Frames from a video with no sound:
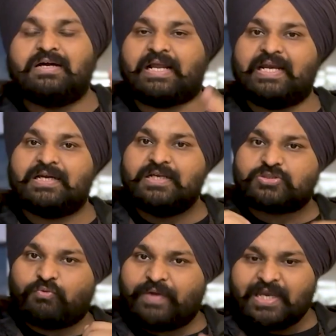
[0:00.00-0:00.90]
right?
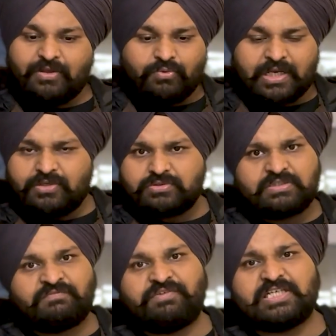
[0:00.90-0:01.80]
So when you are
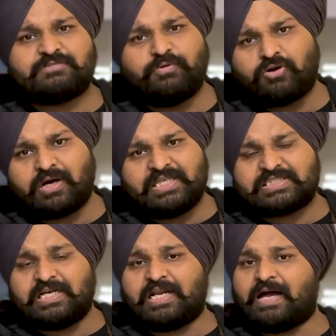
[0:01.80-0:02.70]
using Facebook or
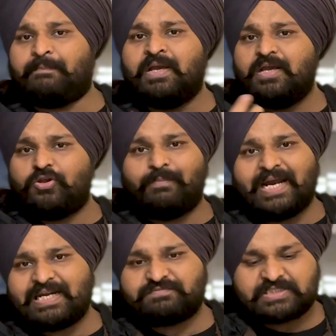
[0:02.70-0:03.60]
Instagram, you
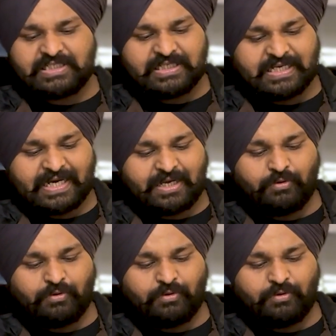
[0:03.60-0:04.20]
might have seen, right?